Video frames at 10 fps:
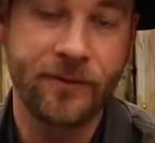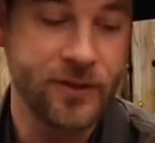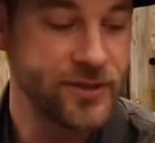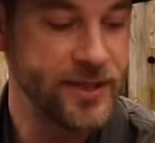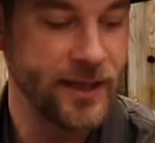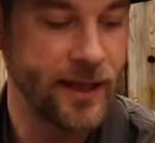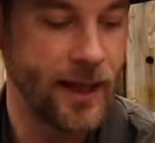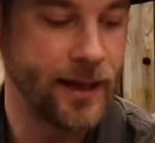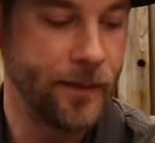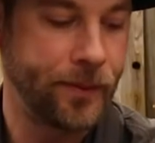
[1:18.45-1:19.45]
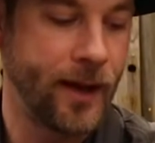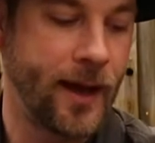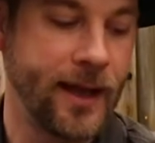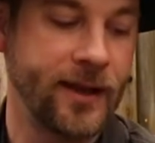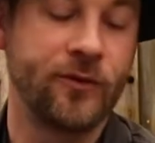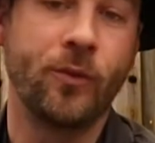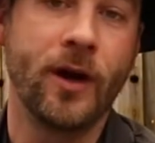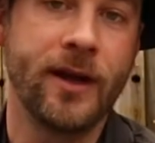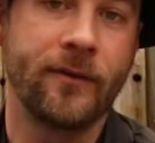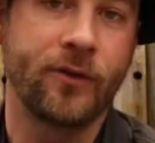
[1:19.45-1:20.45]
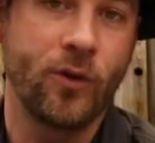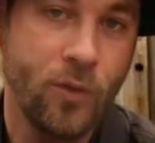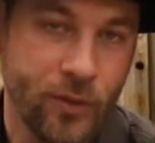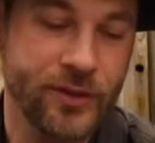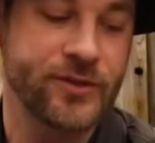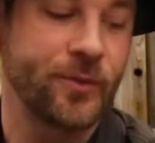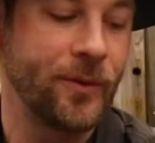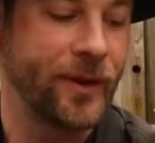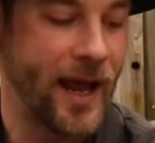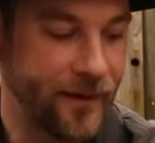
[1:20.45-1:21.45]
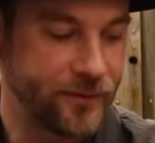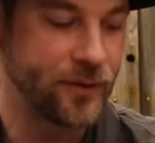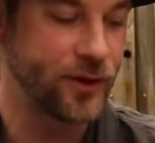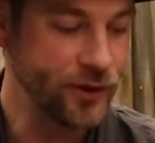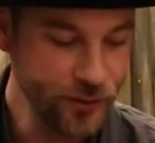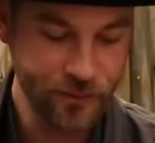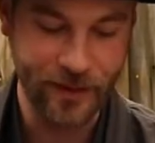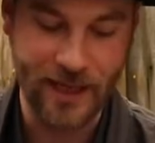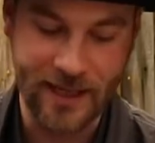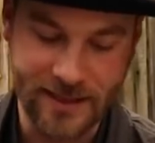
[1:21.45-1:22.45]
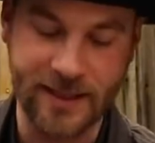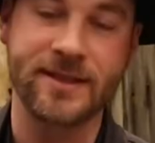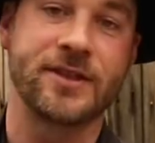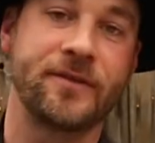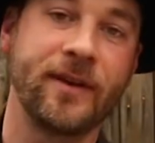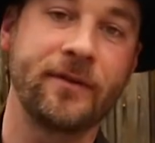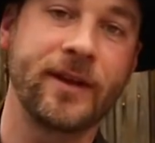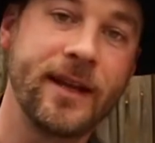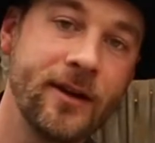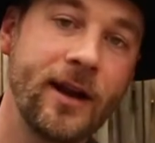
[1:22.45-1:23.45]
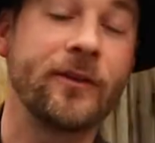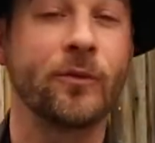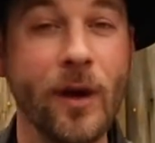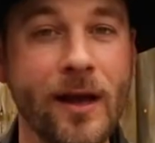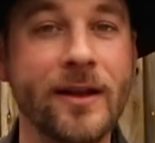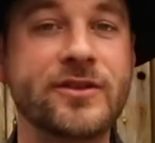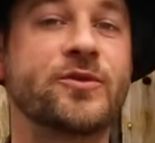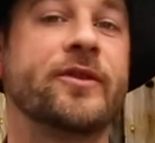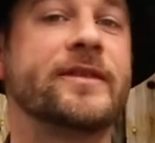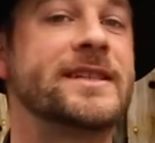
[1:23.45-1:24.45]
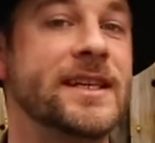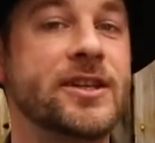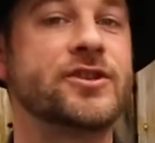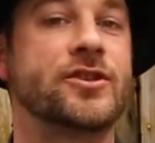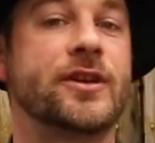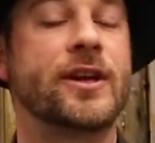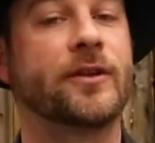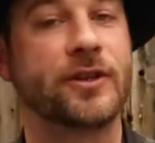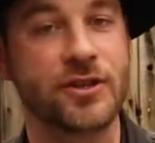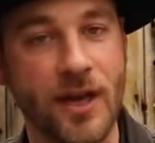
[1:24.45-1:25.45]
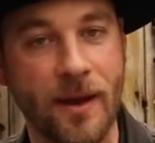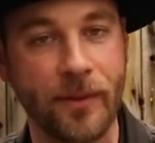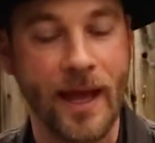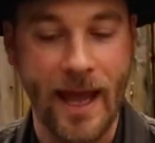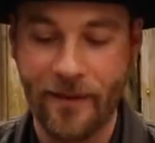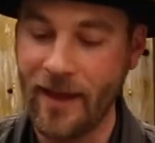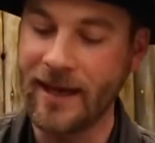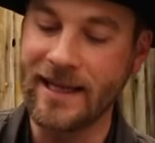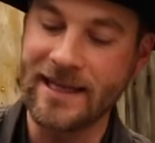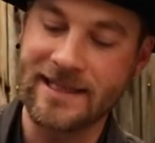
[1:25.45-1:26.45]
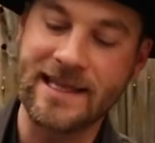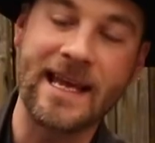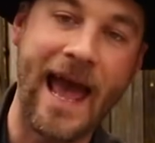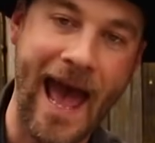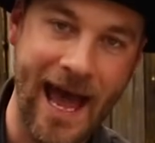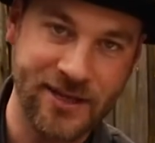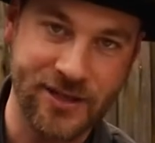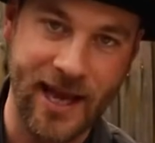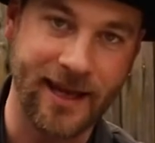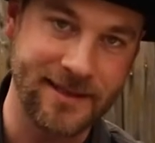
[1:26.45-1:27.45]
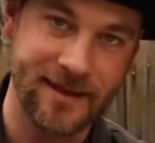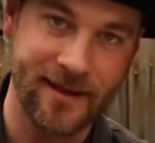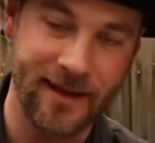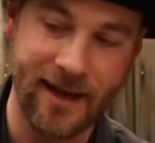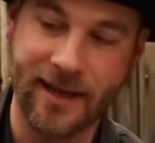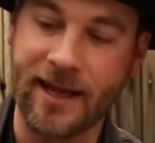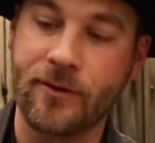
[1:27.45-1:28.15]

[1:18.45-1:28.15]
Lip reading: first in the lineup is one, of course, we would have to include because it is such a favorite here as well. It's sort of a signature here at the shop, and that is the Ashcat Connecticut